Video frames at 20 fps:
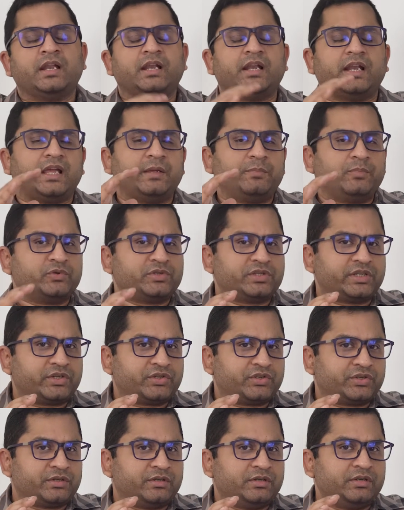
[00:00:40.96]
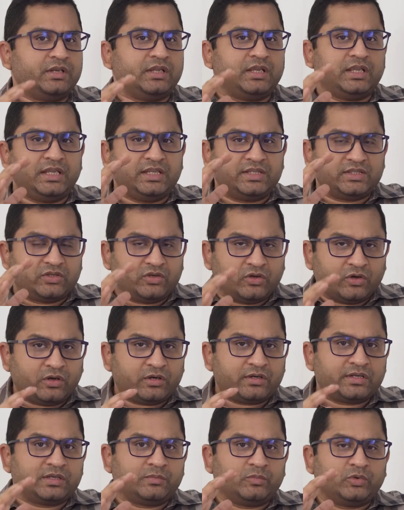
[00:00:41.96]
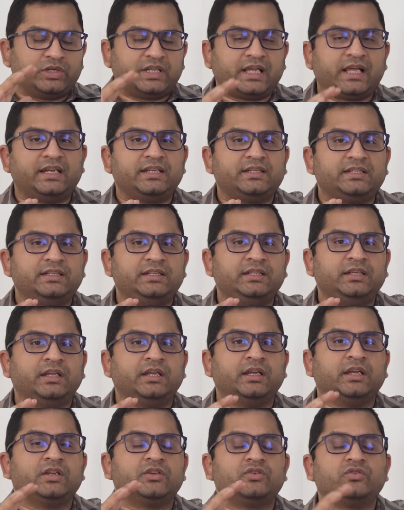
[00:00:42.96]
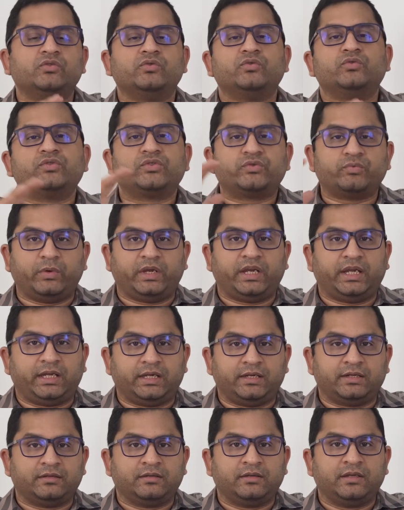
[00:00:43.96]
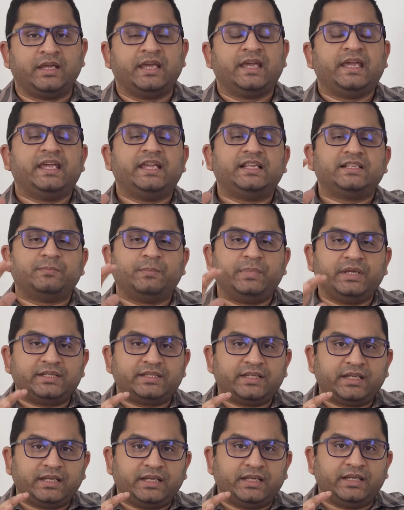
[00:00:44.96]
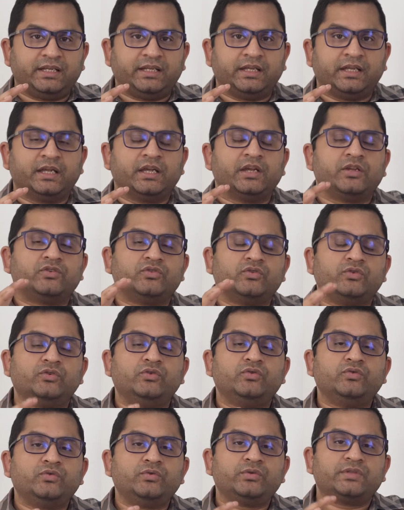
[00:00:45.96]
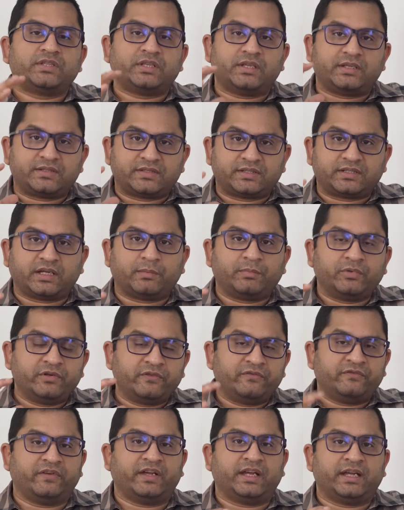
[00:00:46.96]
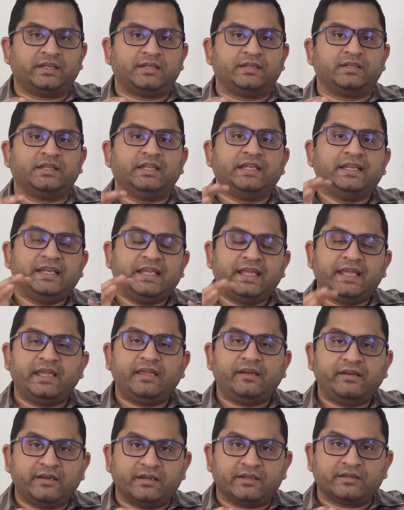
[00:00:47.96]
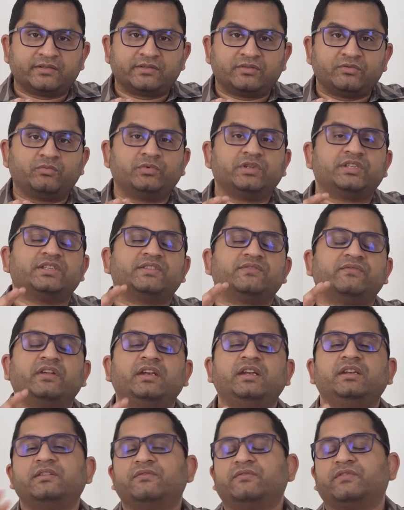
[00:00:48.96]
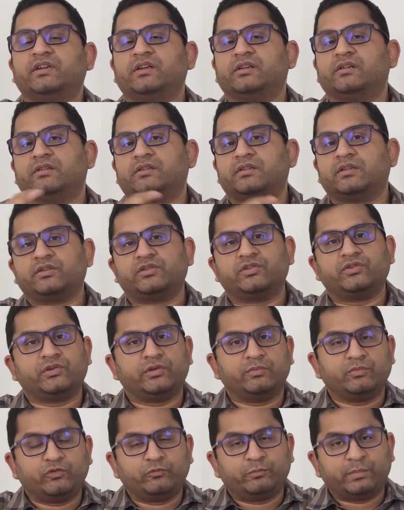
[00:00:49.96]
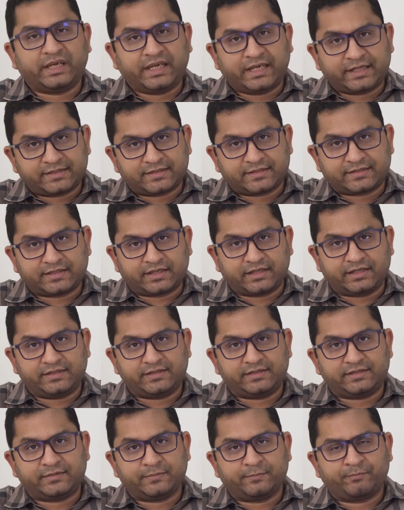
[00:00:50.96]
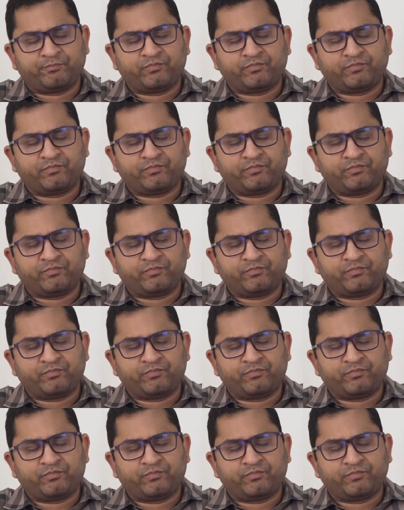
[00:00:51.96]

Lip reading: Liposuction is not a modality to lose weight. It's basically to lose stubborn fat in areas which is very difficult to remove by exercise.